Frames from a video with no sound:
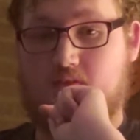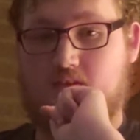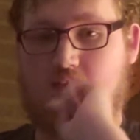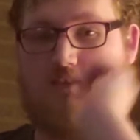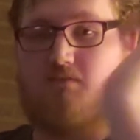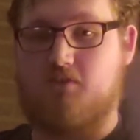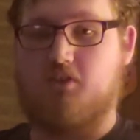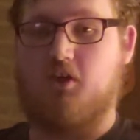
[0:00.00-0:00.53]

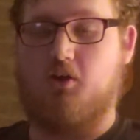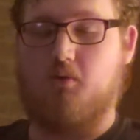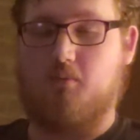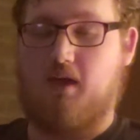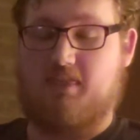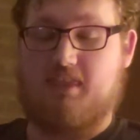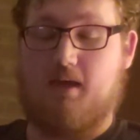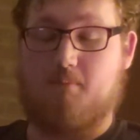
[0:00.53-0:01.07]
Even though
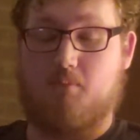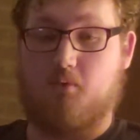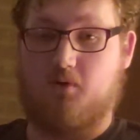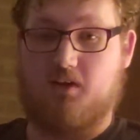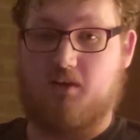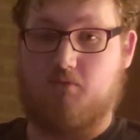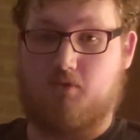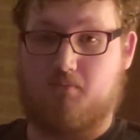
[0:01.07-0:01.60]
at that
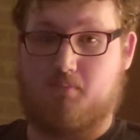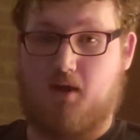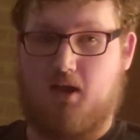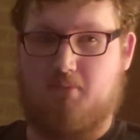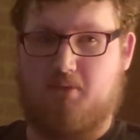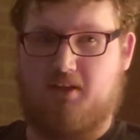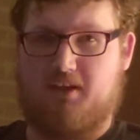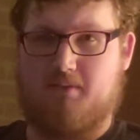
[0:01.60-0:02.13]
point it was
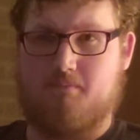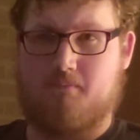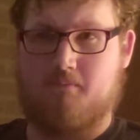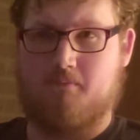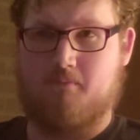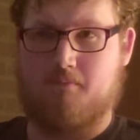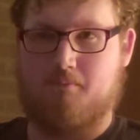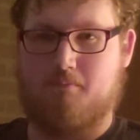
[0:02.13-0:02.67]
probably
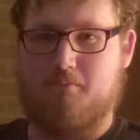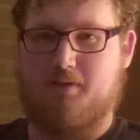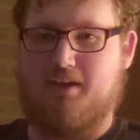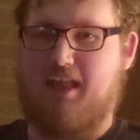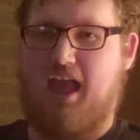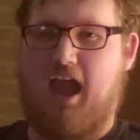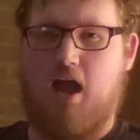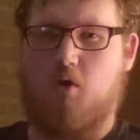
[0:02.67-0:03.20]
an
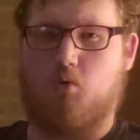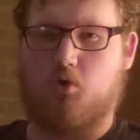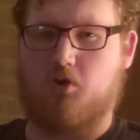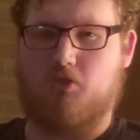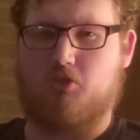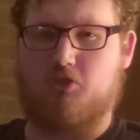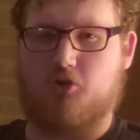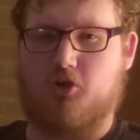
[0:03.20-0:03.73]
hour
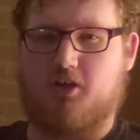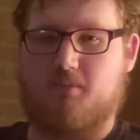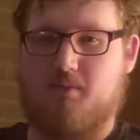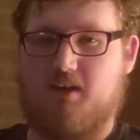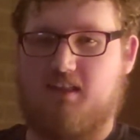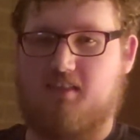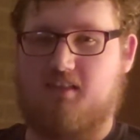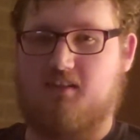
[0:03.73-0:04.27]
and 30
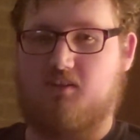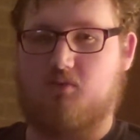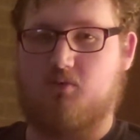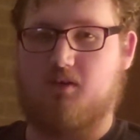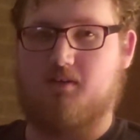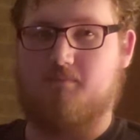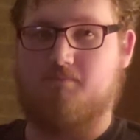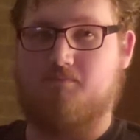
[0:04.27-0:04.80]
minutes into
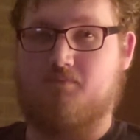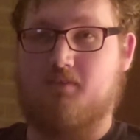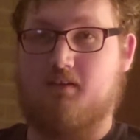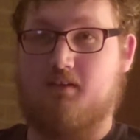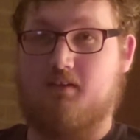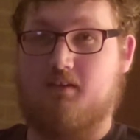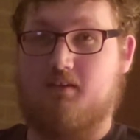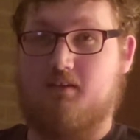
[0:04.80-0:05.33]
a
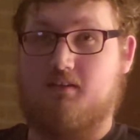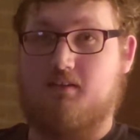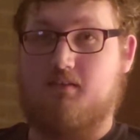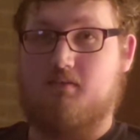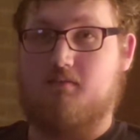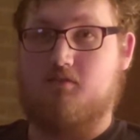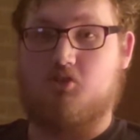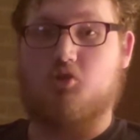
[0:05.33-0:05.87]

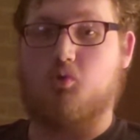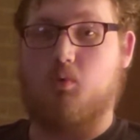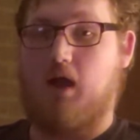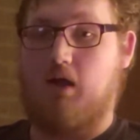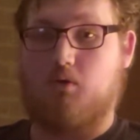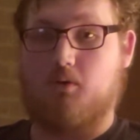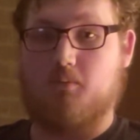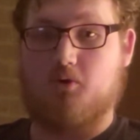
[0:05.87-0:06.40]

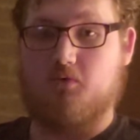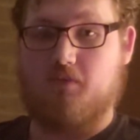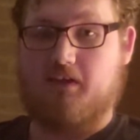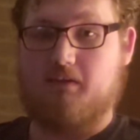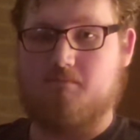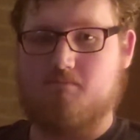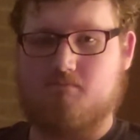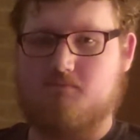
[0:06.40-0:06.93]
2-hour
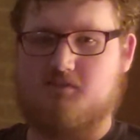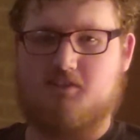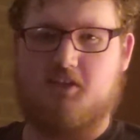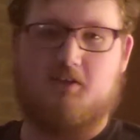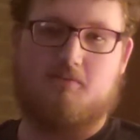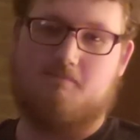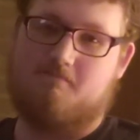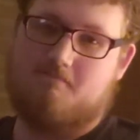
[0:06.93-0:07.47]
movie.
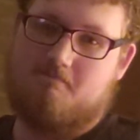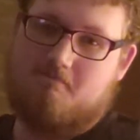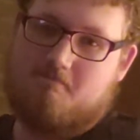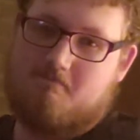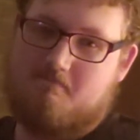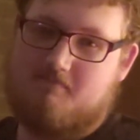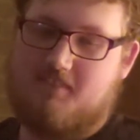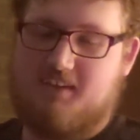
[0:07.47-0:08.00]
So,
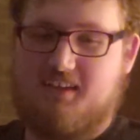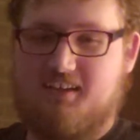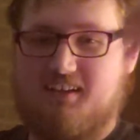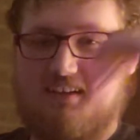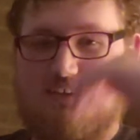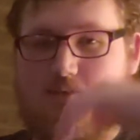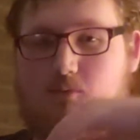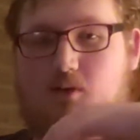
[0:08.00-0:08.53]

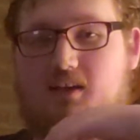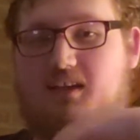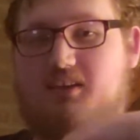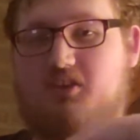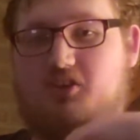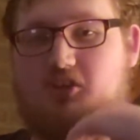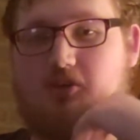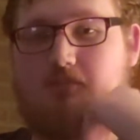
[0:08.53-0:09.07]
what can
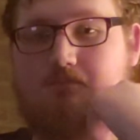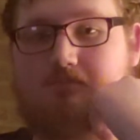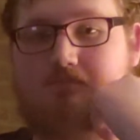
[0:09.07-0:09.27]
you do?